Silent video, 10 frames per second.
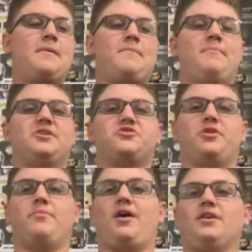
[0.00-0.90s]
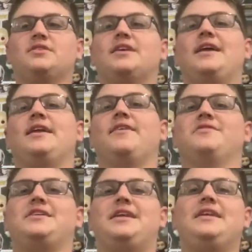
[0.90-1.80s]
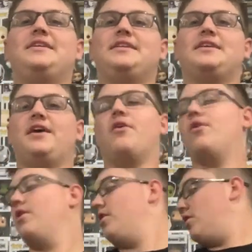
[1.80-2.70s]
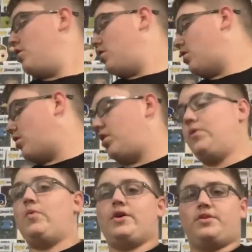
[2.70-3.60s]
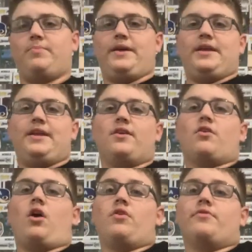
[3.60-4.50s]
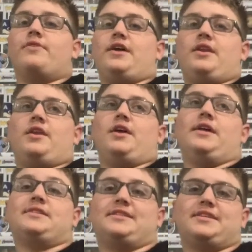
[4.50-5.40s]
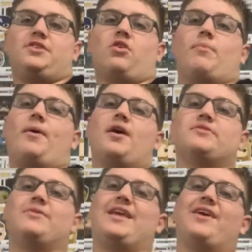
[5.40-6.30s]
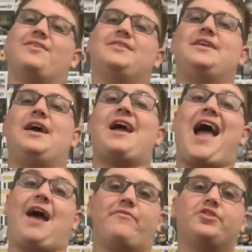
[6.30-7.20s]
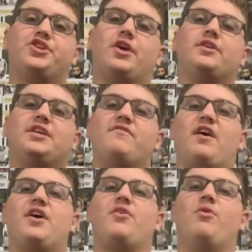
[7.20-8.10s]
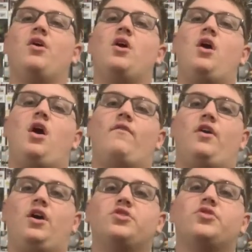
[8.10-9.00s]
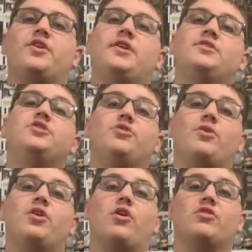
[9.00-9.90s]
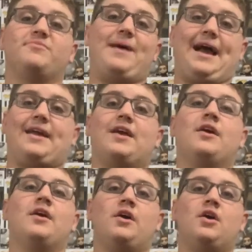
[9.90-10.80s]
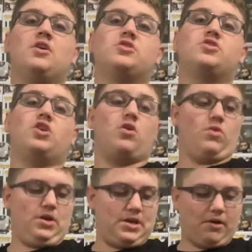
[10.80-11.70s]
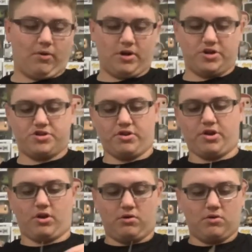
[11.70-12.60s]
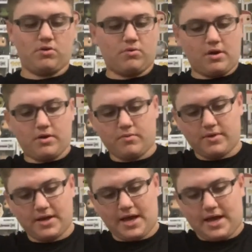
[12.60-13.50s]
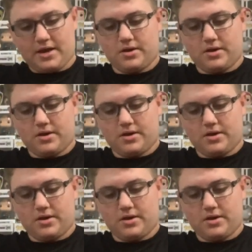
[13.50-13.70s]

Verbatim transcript: mystery box. They didn't give us any detail on what could be in here other than it's a $60 box with a guarantee, uh, average guaranteed value of $100 to $200 back. So, I wanted to show y'all what we got.